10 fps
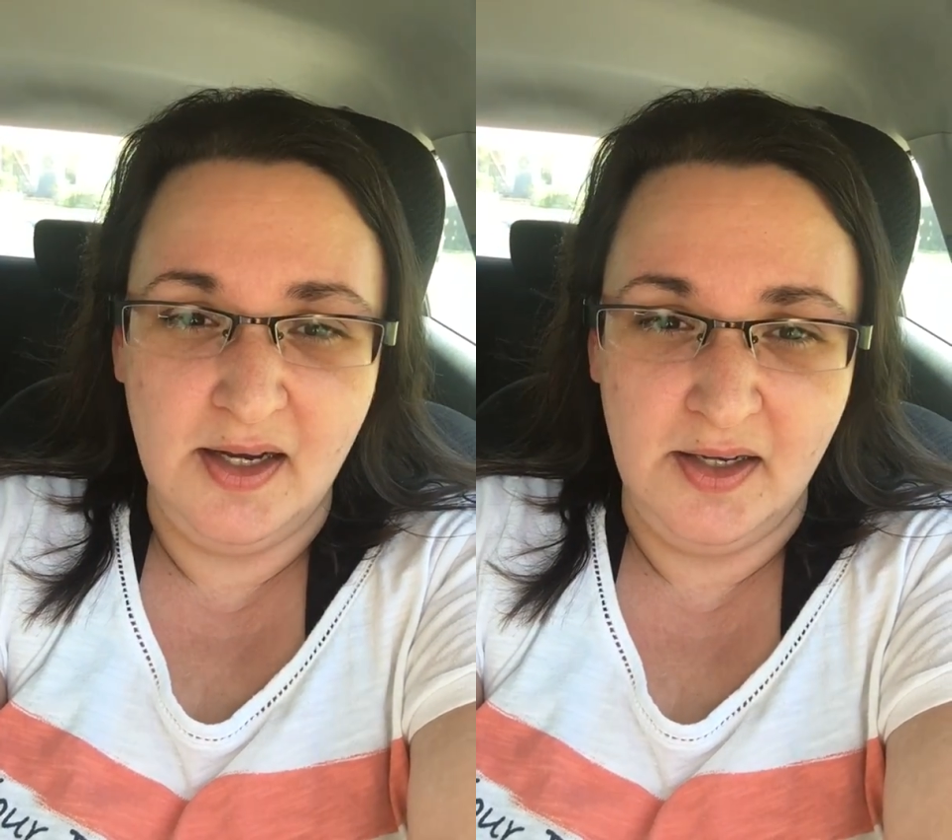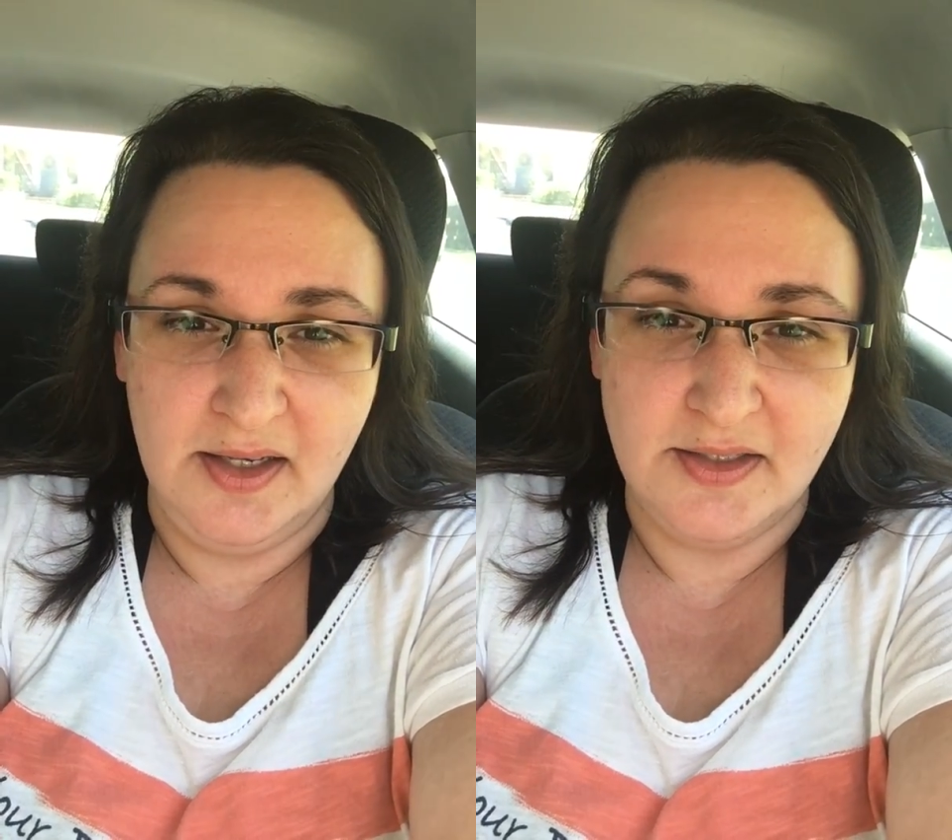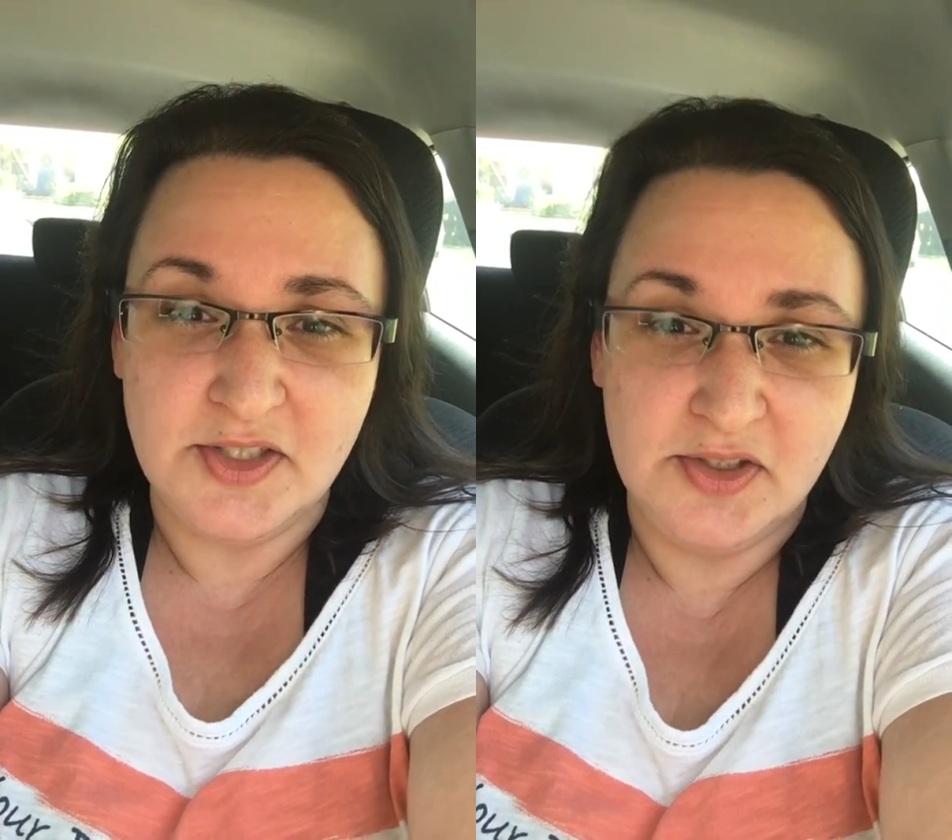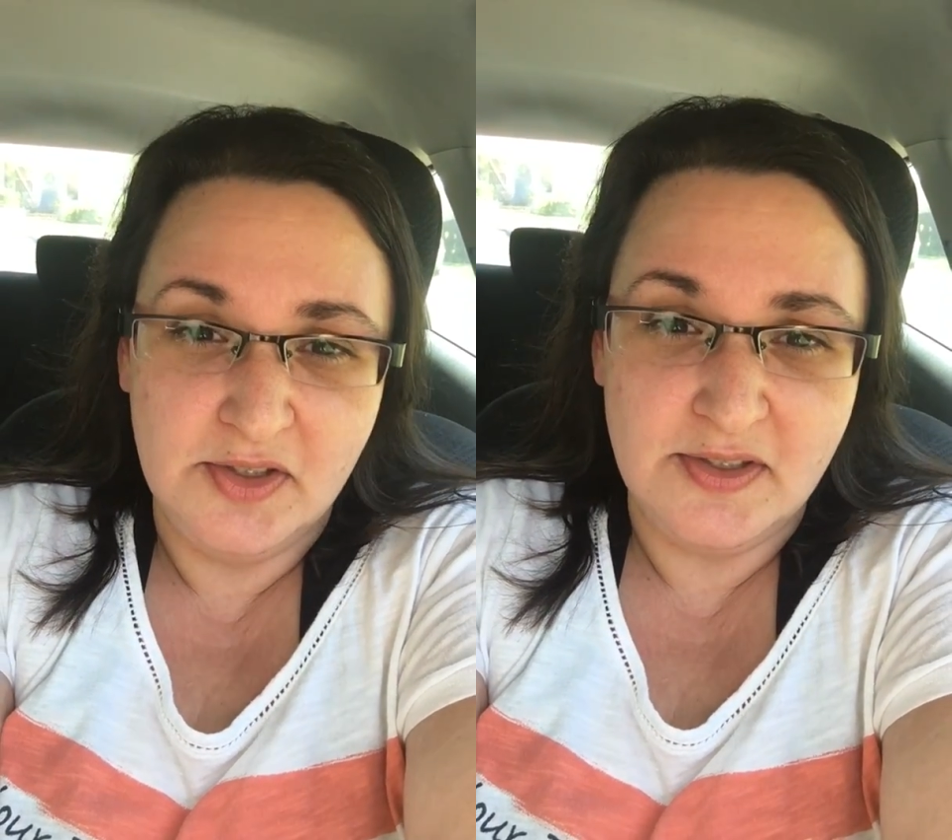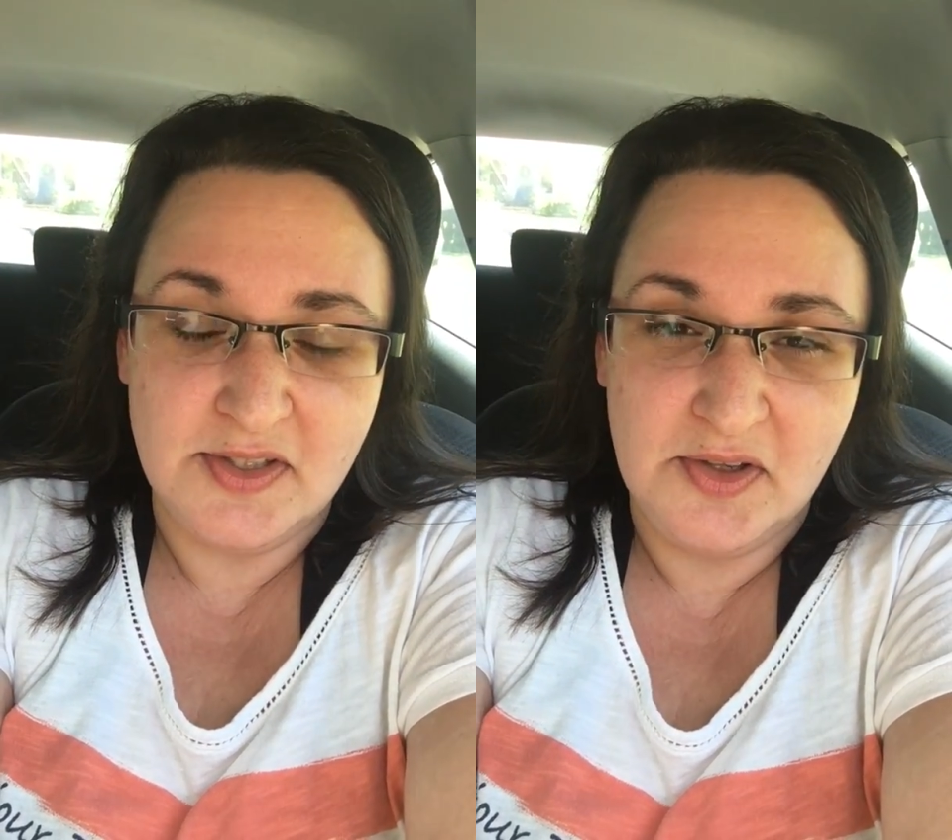
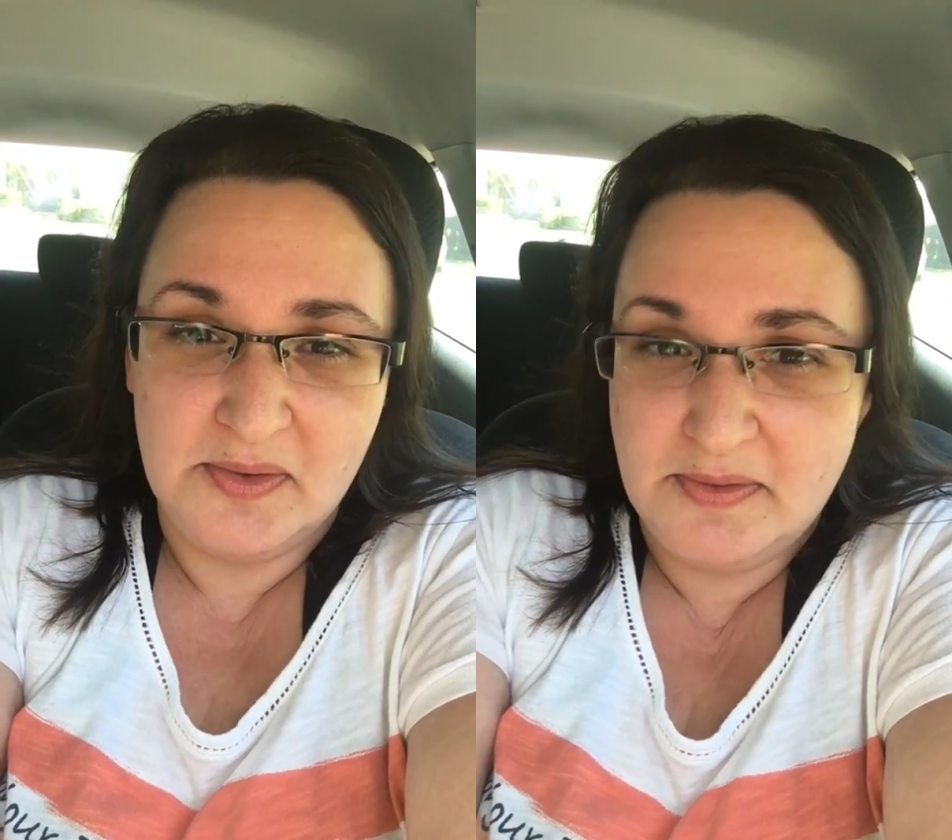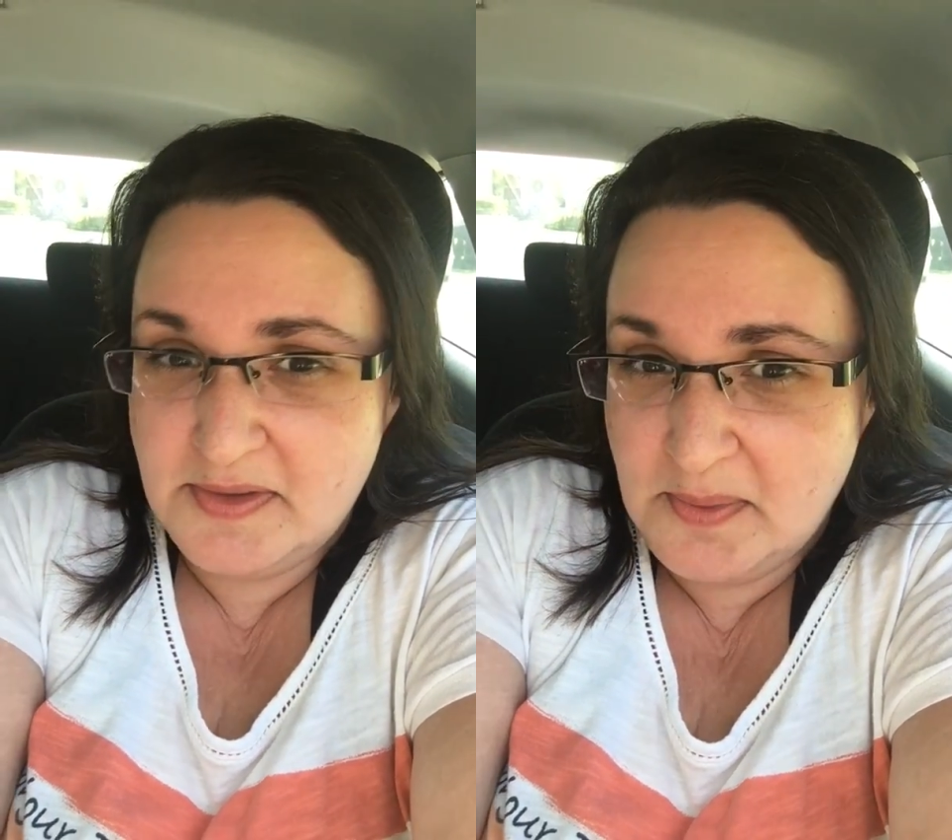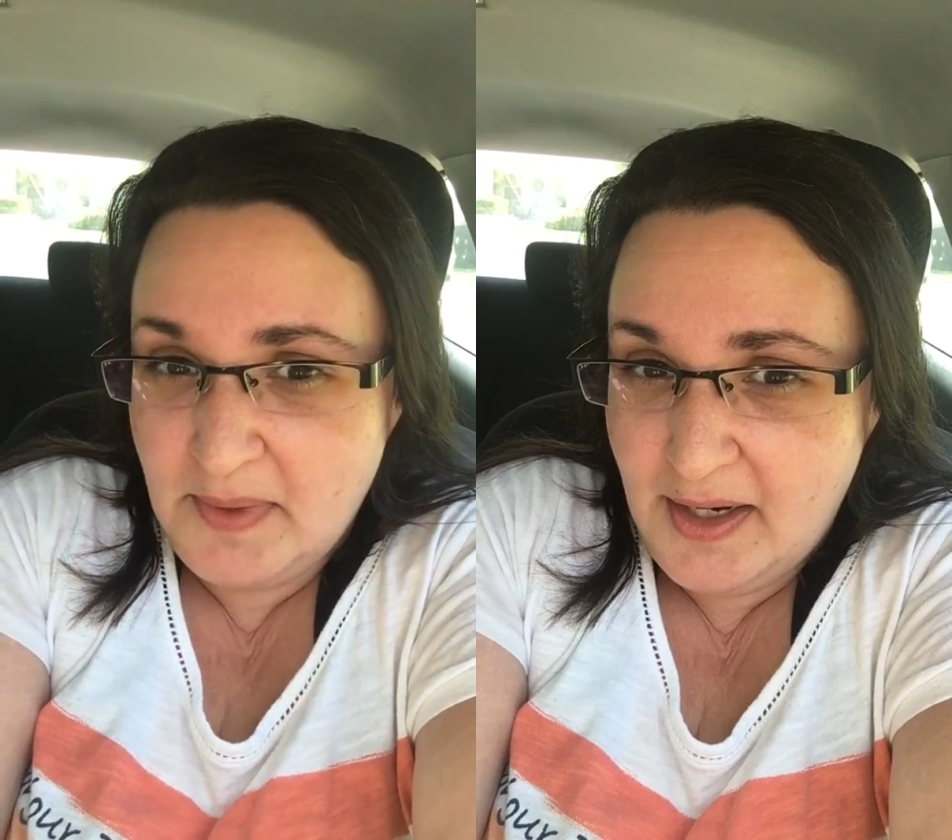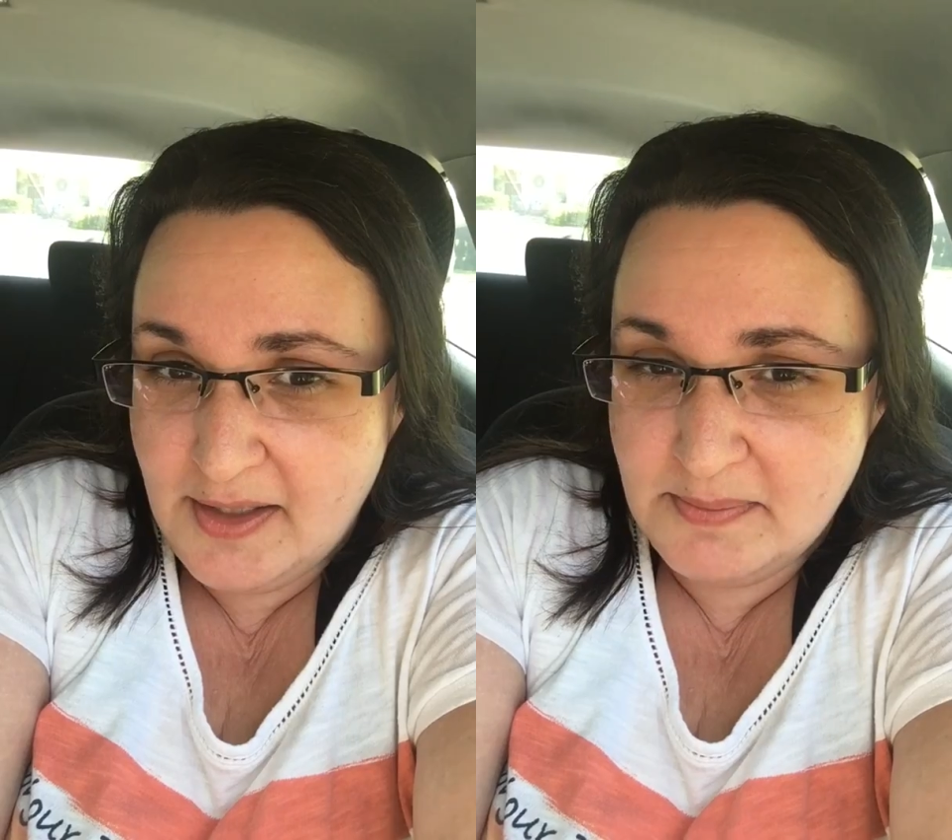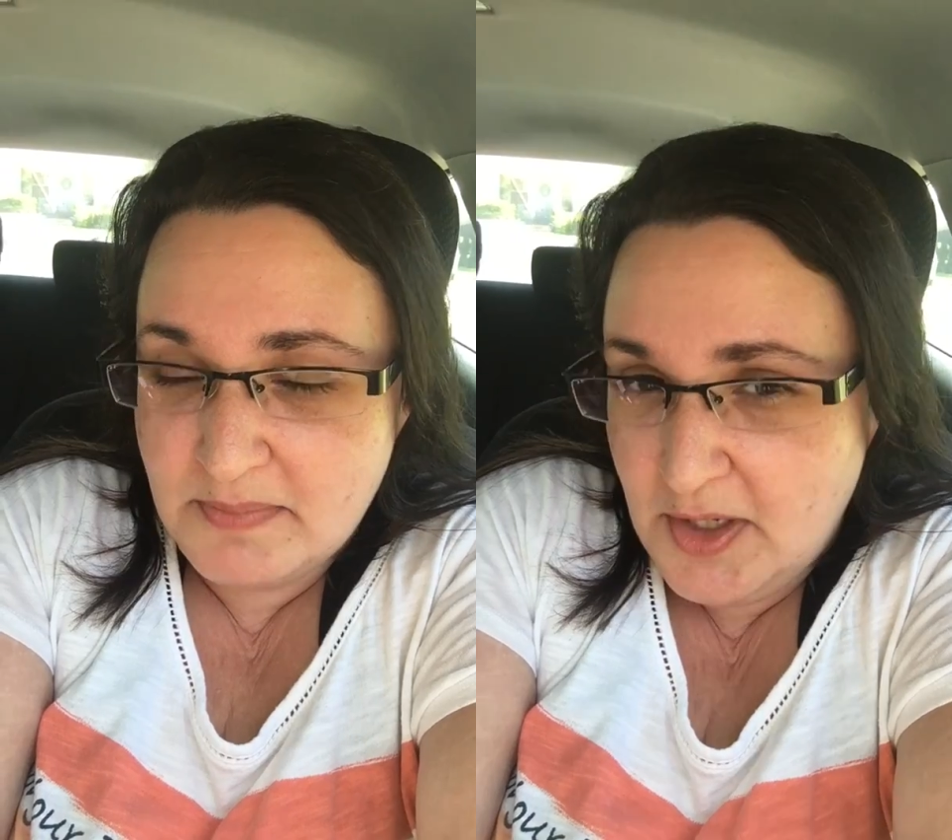to my,